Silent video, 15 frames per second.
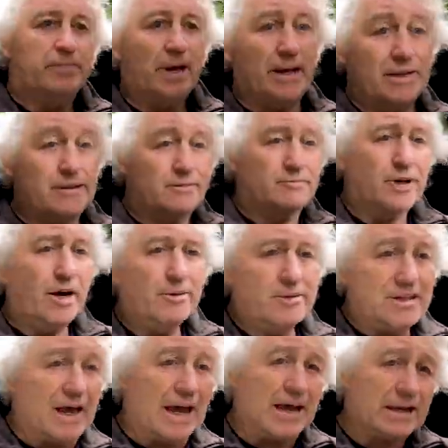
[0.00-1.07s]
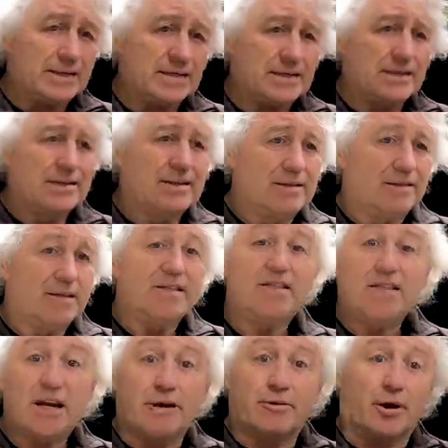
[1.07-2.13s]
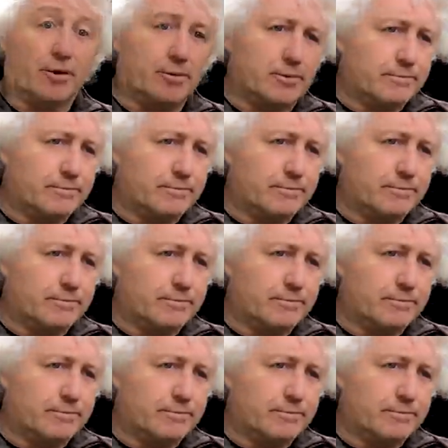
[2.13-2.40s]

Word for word: and road tax is zero.